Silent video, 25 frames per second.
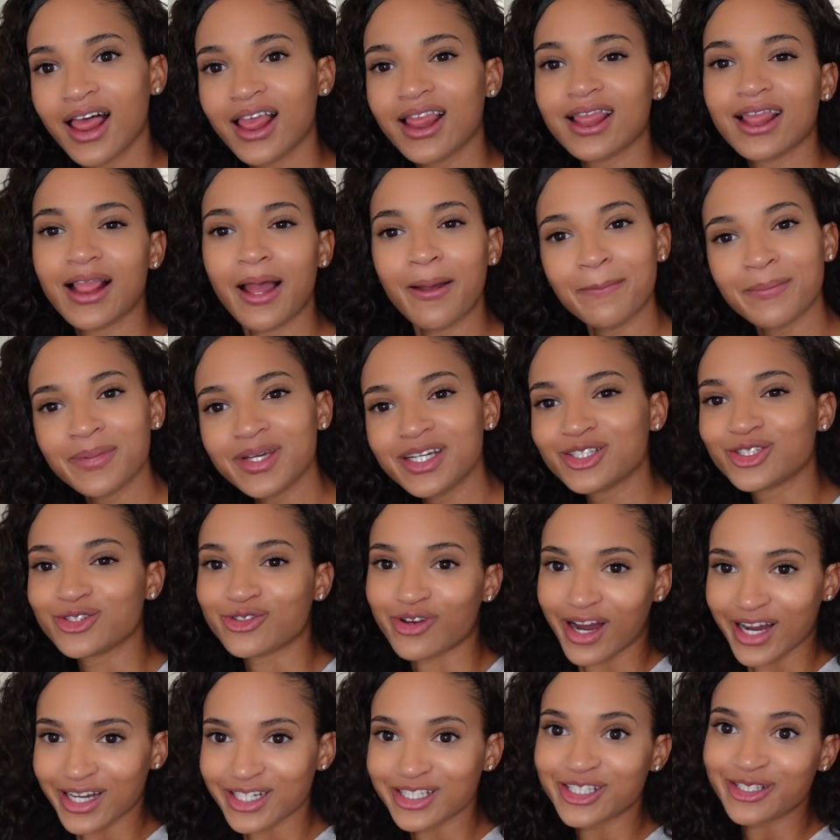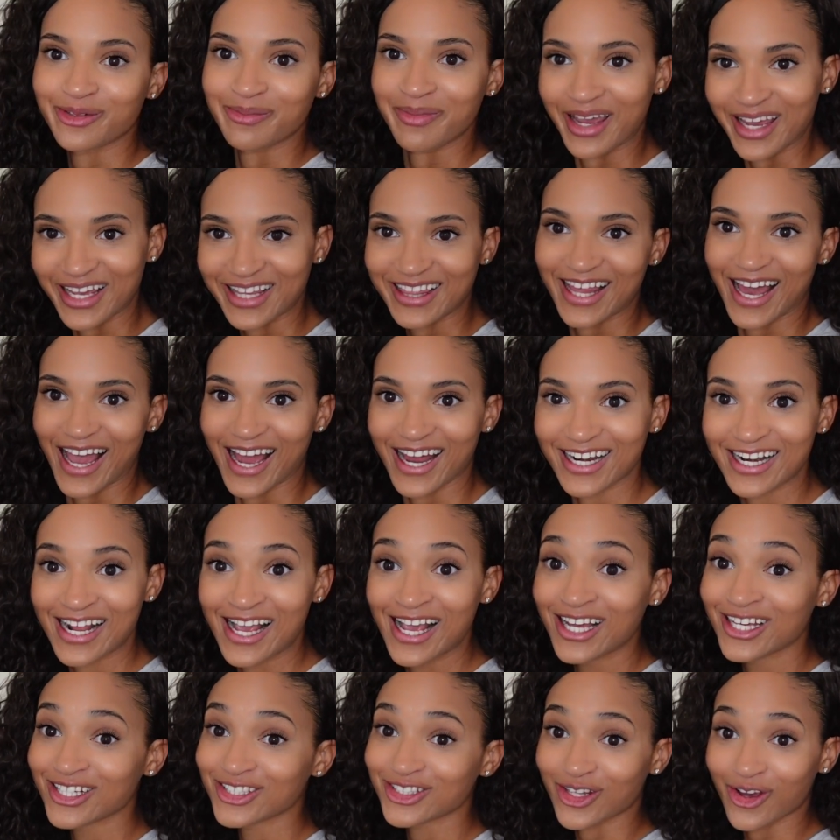Let me try to make that.
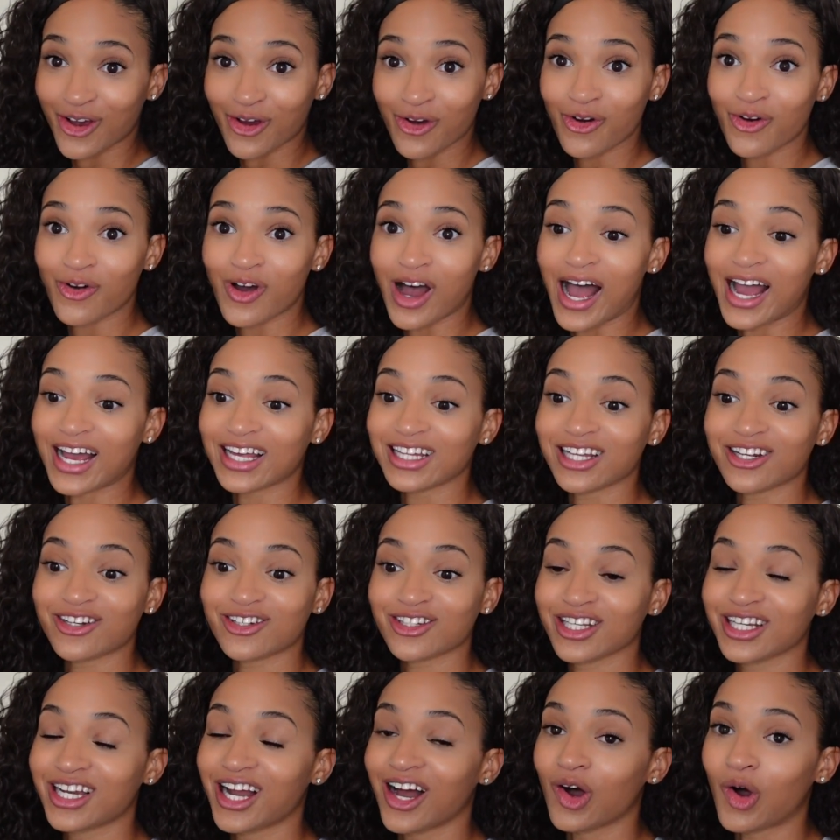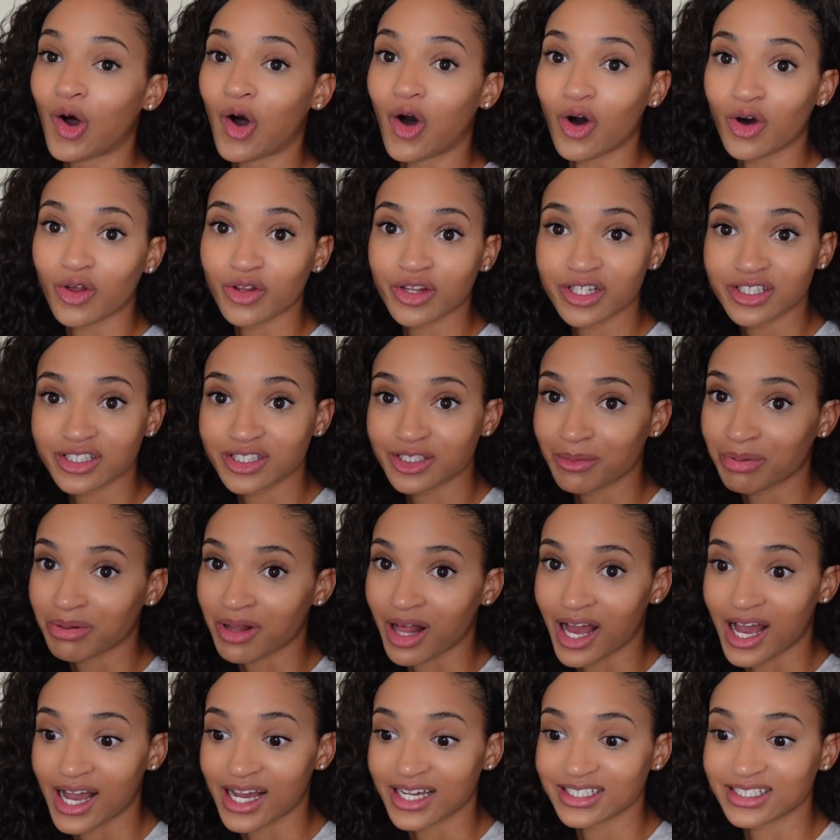So I literally got all the
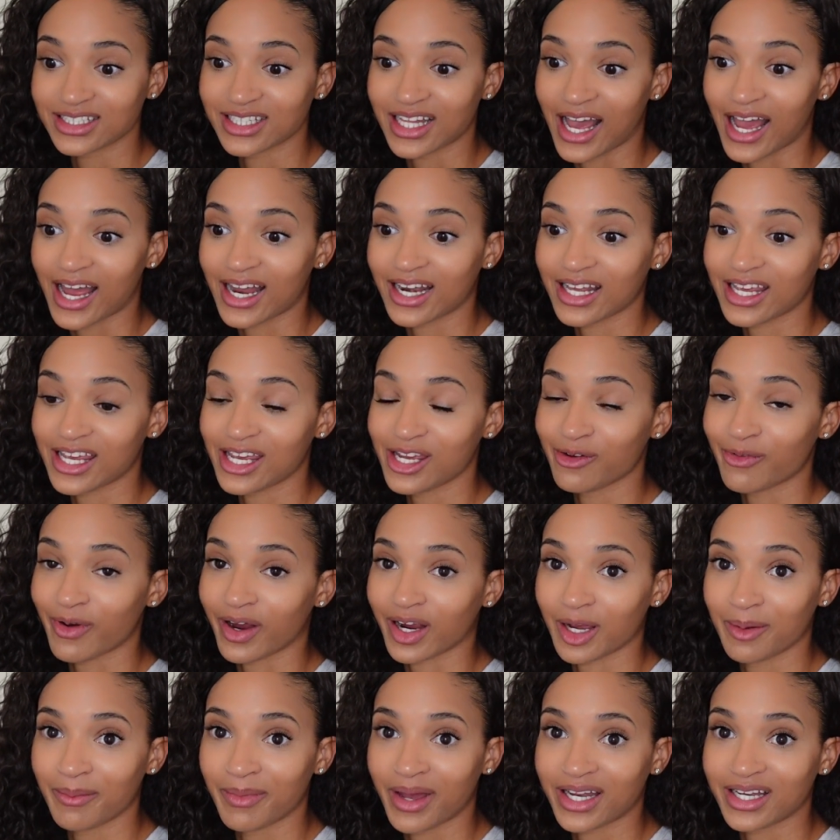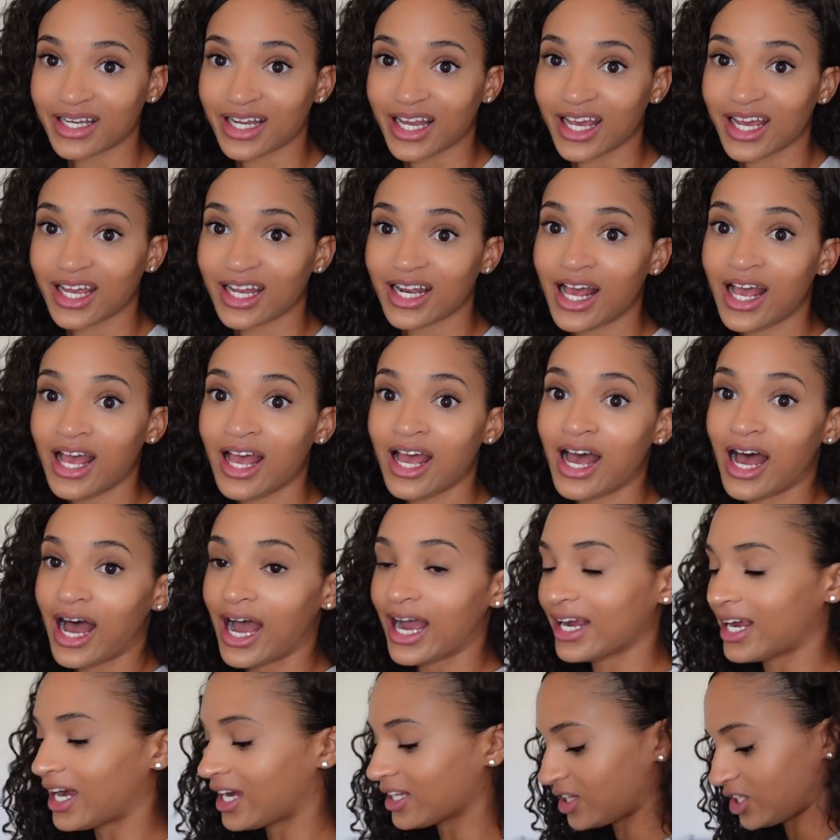supplies that he recommended.
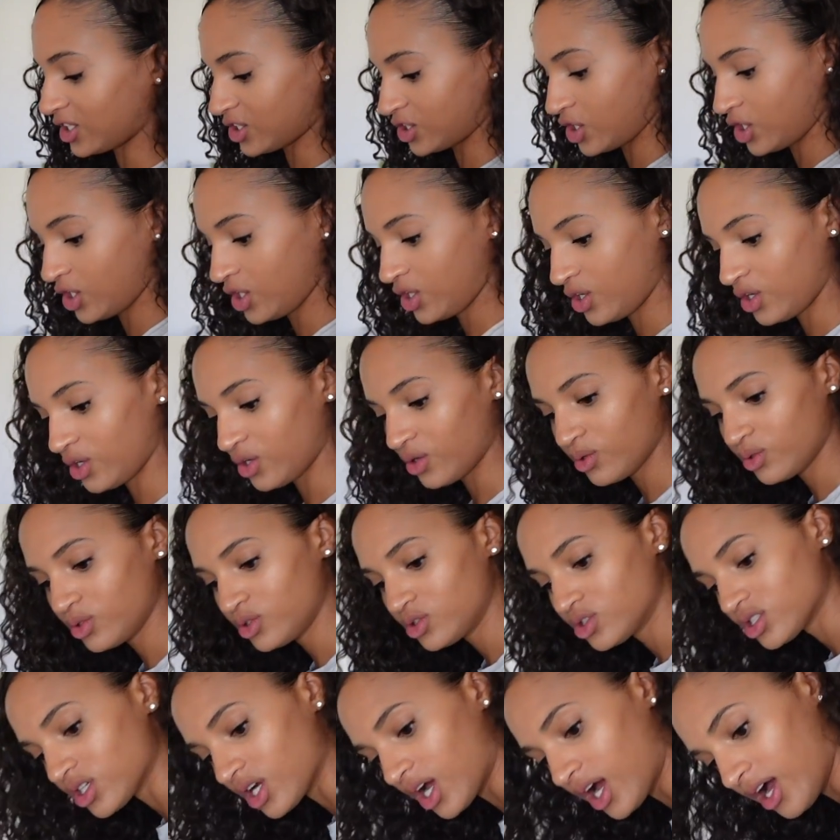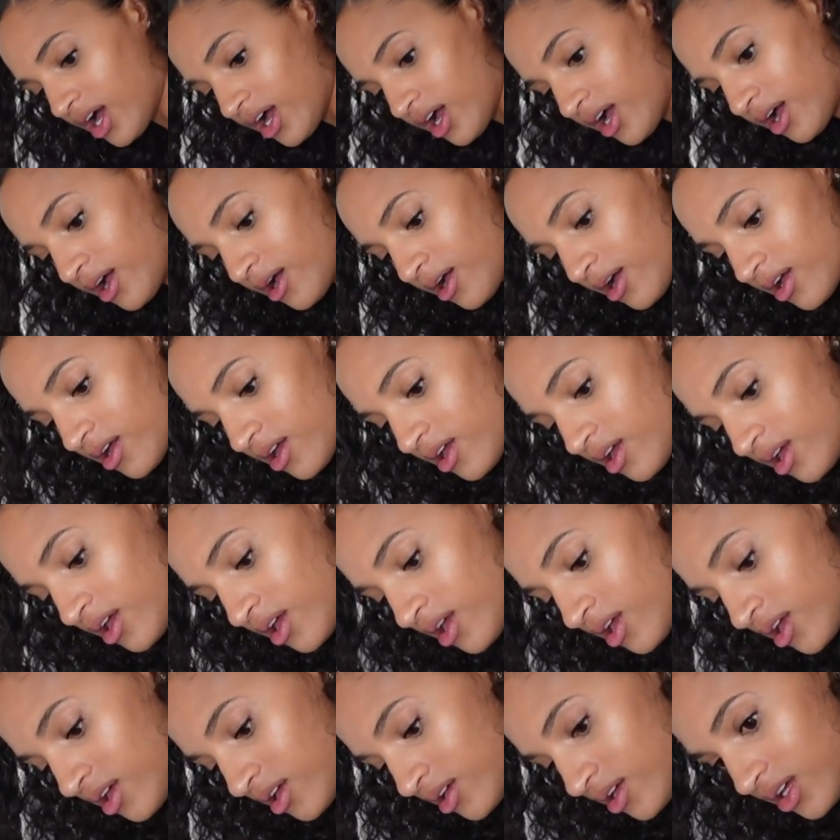I got this huge
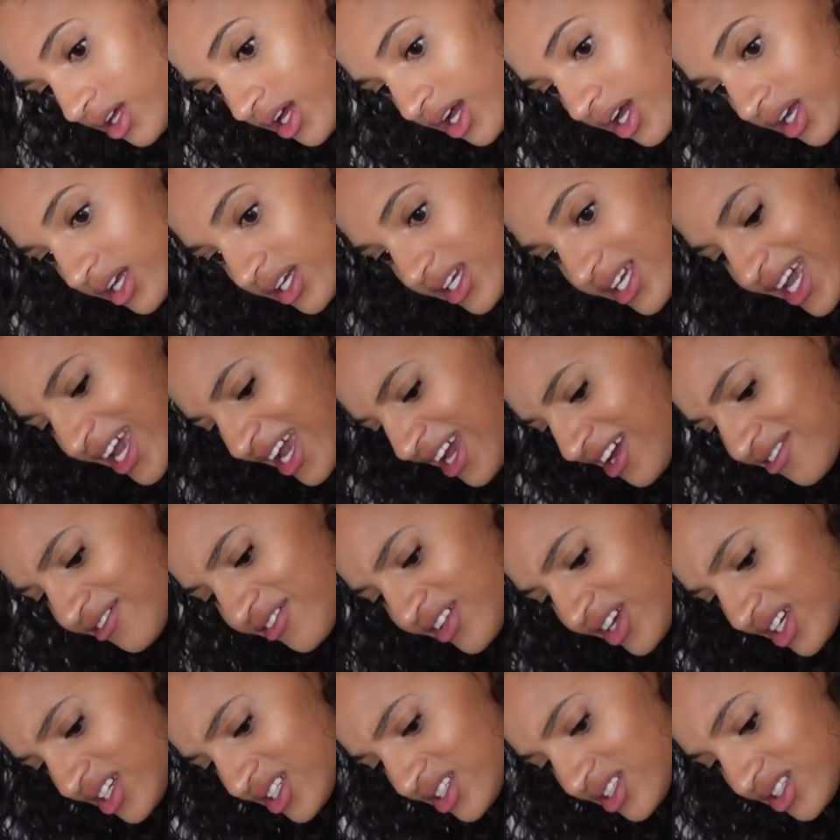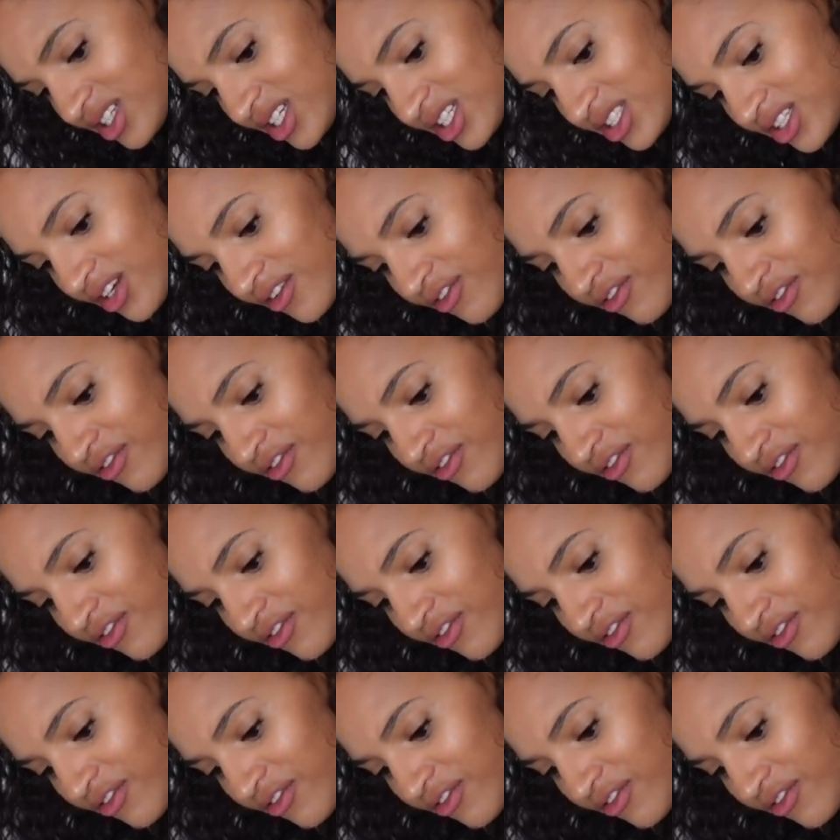canvas. It's a